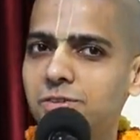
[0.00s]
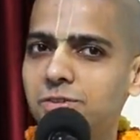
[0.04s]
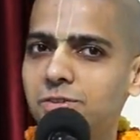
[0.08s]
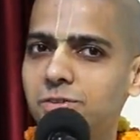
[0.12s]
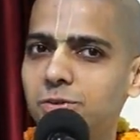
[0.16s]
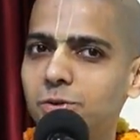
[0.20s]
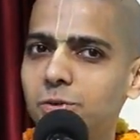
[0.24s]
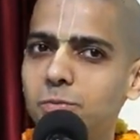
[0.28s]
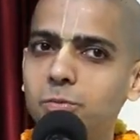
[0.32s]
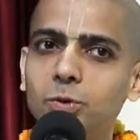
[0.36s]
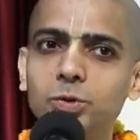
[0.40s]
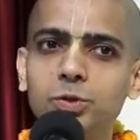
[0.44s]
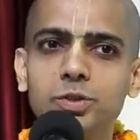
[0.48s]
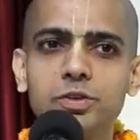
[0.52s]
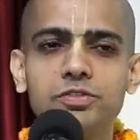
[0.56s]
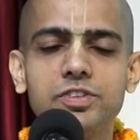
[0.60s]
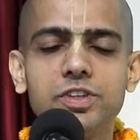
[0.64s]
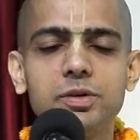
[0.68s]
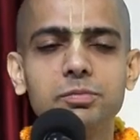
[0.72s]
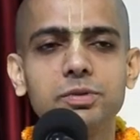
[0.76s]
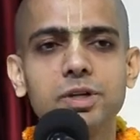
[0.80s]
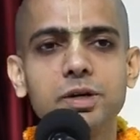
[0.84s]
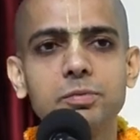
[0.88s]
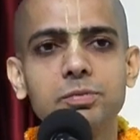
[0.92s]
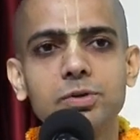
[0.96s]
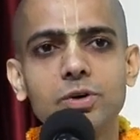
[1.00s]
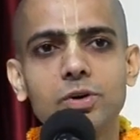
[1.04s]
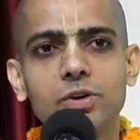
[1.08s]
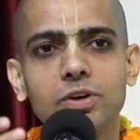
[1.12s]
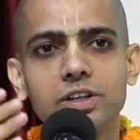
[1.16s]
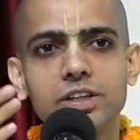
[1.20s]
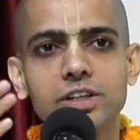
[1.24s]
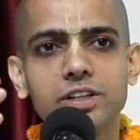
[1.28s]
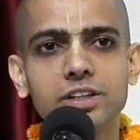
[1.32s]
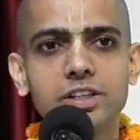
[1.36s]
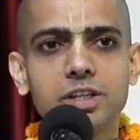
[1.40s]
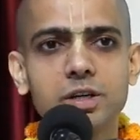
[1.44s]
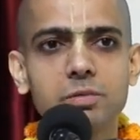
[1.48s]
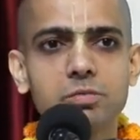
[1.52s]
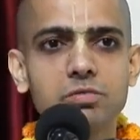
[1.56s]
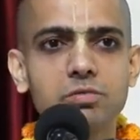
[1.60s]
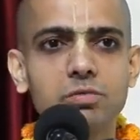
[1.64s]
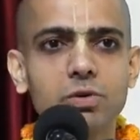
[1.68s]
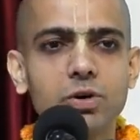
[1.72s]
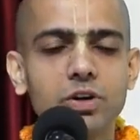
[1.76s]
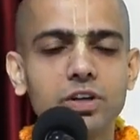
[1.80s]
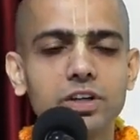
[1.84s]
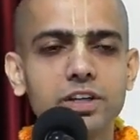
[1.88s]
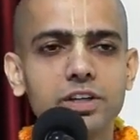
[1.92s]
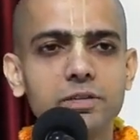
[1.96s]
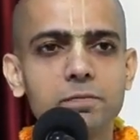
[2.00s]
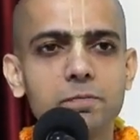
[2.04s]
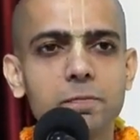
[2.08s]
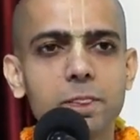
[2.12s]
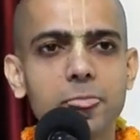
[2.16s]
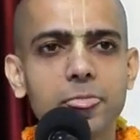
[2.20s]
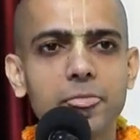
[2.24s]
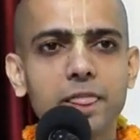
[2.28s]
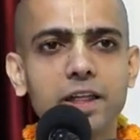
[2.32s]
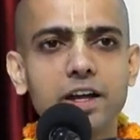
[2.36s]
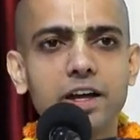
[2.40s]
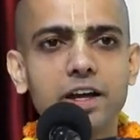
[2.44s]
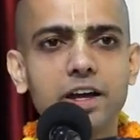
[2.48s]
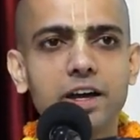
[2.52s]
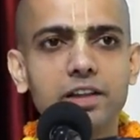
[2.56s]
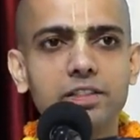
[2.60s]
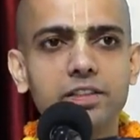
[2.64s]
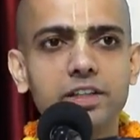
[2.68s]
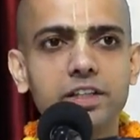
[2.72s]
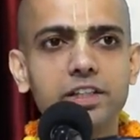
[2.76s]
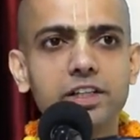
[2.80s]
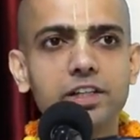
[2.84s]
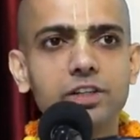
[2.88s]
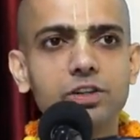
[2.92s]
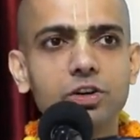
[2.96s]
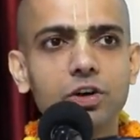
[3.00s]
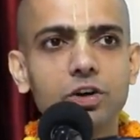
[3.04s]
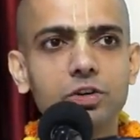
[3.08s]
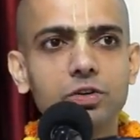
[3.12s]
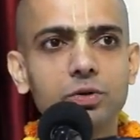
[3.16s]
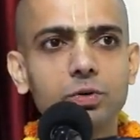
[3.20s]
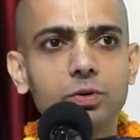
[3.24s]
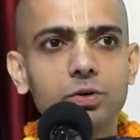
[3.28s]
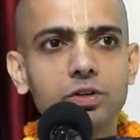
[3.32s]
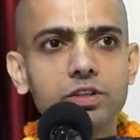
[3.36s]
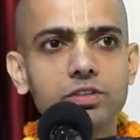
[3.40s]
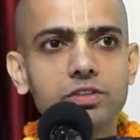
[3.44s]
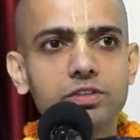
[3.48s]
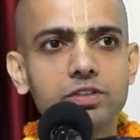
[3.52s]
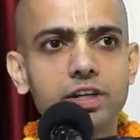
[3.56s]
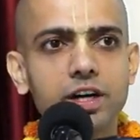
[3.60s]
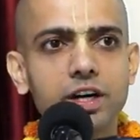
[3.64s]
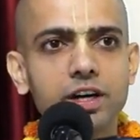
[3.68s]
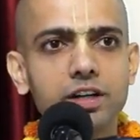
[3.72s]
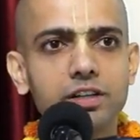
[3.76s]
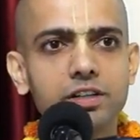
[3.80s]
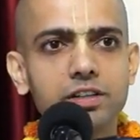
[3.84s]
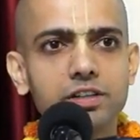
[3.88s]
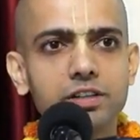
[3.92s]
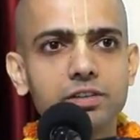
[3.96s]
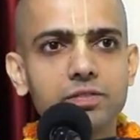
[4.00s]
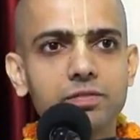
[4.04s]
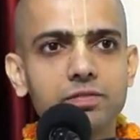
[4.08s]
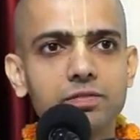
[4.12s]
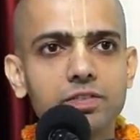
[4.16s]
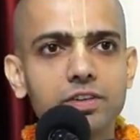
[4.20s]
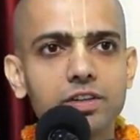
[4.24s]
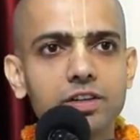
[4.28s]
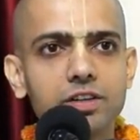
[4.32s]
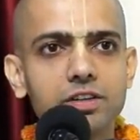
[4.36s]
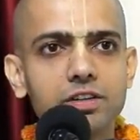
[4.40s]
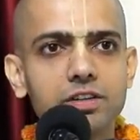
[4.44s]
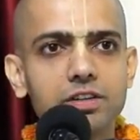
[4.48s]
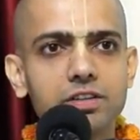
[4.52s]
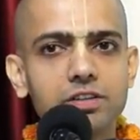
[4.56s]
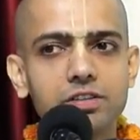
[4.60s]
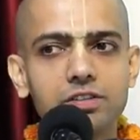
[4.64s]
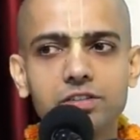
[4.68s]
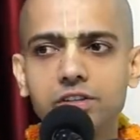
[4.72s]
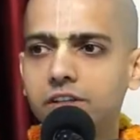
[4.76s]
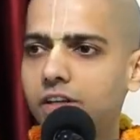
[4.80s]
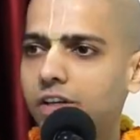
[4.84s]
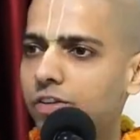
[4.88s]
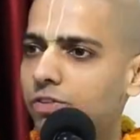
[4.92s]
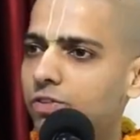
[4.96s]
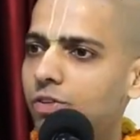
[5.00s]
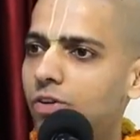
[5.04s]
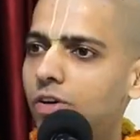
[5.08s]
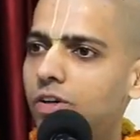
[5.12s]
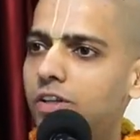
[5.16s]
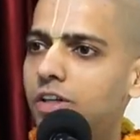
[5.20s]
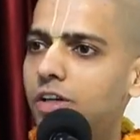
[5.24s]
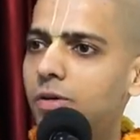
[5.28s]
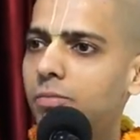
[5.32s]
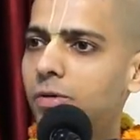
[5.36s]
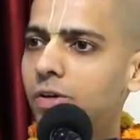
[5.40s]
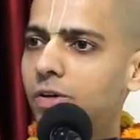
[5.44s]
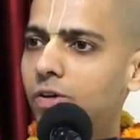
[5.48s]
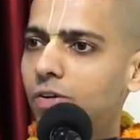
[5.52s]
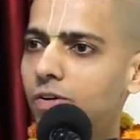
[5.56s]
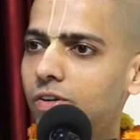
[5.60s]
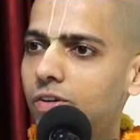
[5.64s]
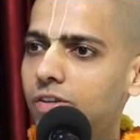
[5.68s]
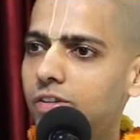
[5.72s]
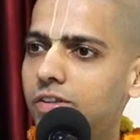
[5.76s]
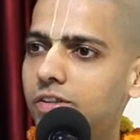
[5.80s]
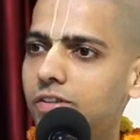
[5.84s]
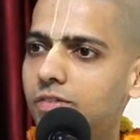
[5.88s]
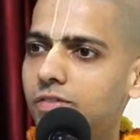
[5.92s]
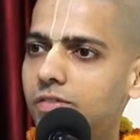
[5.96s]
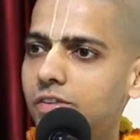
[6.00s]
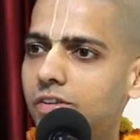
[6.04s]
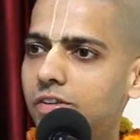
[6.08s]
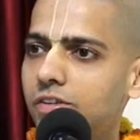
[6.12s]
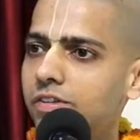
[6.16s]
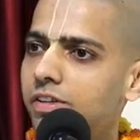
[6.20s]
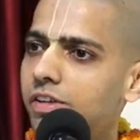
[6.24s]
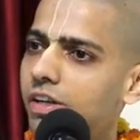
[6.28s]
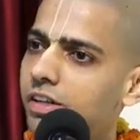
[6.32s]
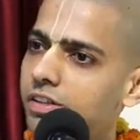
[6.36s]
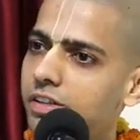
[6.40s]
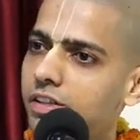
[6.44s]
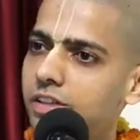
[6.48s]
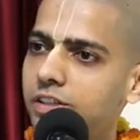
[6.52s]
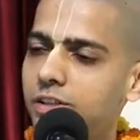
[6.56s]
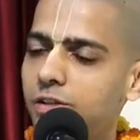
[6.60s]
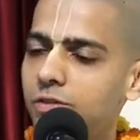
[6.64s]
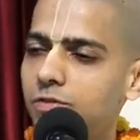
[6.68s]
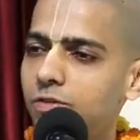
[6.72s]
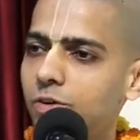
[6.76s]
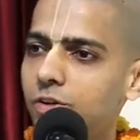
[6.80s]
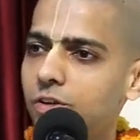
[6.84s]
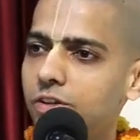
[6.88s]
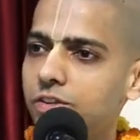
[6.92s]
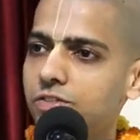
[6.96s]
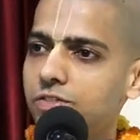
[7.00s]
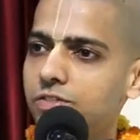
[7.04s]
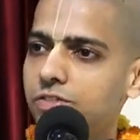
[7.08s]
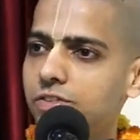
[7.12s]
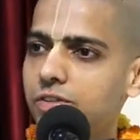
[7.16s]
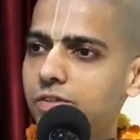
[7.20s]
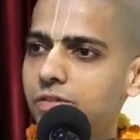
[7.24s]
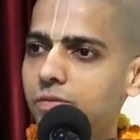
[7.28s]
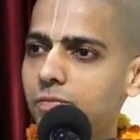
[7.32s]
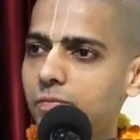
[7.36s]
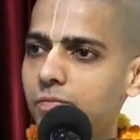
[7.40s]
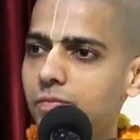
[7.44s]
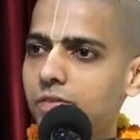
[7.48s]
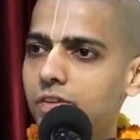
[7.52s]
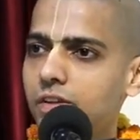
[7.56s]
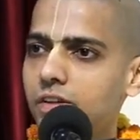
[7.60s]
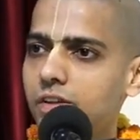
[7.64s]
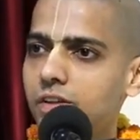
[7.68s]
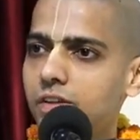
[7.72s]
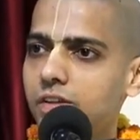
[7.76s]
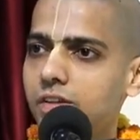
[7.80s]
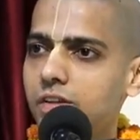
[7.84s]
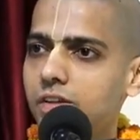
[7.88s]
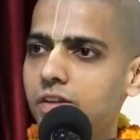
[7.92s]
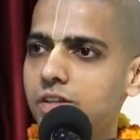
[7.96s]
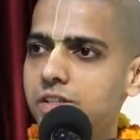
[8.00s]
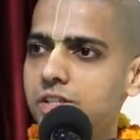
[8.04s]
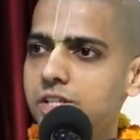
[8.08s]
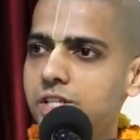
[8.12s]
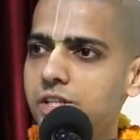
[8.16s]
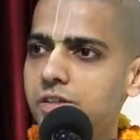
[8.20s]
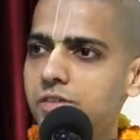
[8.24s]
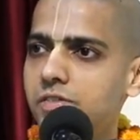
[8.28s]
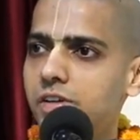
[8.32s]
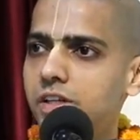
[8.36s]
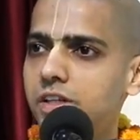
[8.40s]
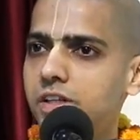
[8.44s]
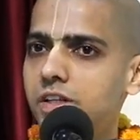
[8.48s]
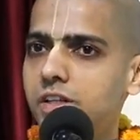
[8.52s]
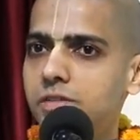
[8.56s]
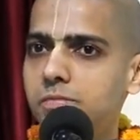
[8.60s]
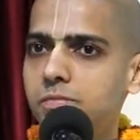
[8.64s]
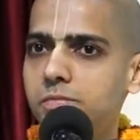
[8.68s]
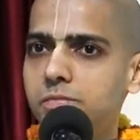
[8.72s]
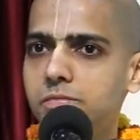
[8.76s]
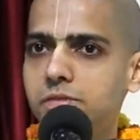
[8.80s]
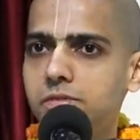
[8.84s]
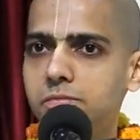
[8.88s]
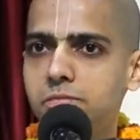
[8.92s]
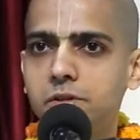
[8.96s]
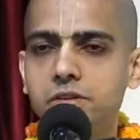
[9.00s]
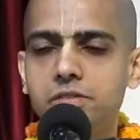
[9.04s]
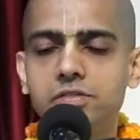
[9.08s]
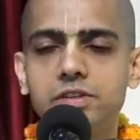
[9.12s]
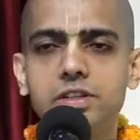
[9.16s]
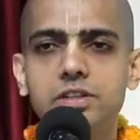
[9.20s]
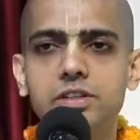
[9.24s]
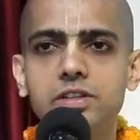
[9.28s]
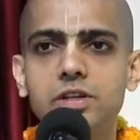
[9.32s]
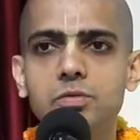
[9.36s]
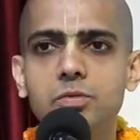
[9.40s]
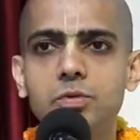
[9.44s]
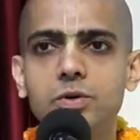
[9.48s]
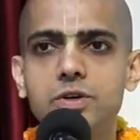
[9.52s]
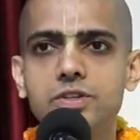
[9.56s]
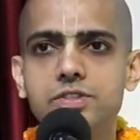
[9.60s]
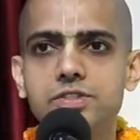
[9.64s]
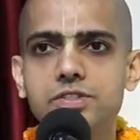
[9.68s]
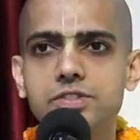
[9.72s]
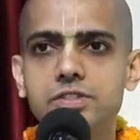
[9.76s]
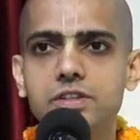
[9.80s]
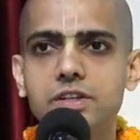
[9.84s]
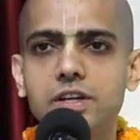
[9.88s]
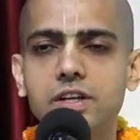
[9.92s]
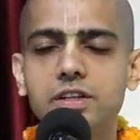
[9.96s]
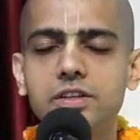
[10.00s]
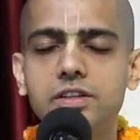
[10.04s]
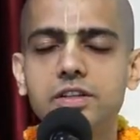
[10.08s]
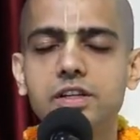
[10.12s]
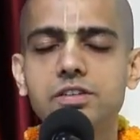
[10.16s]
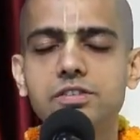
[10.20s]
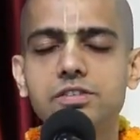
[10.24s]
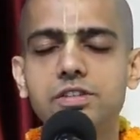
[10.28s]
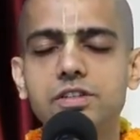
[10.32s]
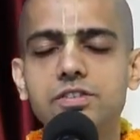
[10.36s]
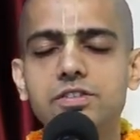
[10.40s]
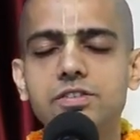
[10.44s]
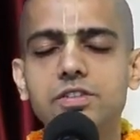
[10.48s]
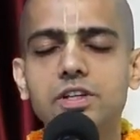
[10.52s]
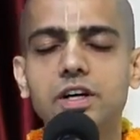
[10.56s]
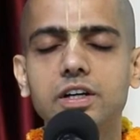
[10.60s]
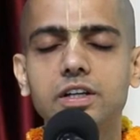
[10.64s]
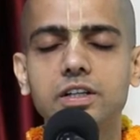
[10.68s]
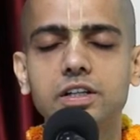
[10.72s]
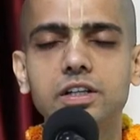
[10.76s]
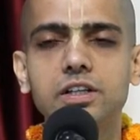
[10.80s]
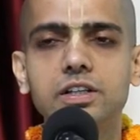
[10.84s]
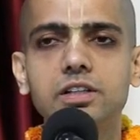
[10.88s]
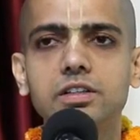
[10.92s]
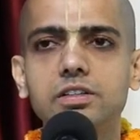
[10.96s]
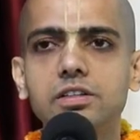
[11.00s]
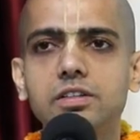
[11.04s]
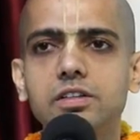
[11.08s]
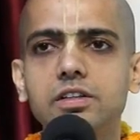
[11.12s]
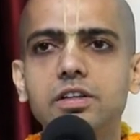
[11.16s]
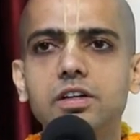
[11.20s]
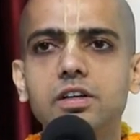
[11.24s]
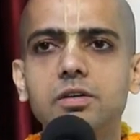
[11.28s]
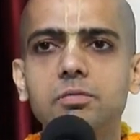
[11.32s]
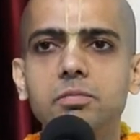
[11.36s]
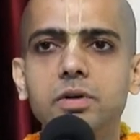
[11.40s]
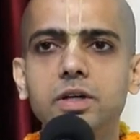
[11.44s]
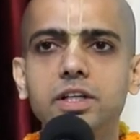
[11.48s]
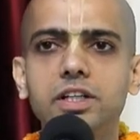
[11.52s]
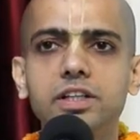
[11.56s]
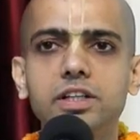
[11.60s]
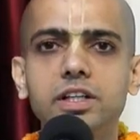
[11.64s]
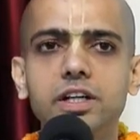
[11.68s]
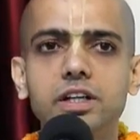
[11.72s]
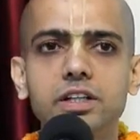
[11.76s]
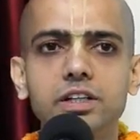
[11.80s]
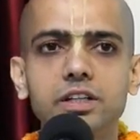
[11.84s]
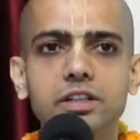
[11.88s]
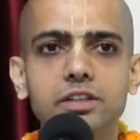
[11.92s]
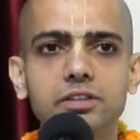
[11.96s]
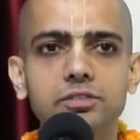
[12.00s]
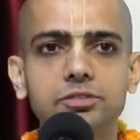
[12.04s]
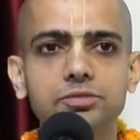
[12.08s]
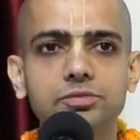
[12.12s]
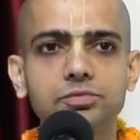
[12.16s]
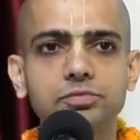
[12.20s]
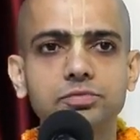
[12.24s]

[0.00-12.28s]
So both of them kept talking, kept walking, and they did not notice that she has not come along. She entered the forest. She went in between the woods and then she started meditating.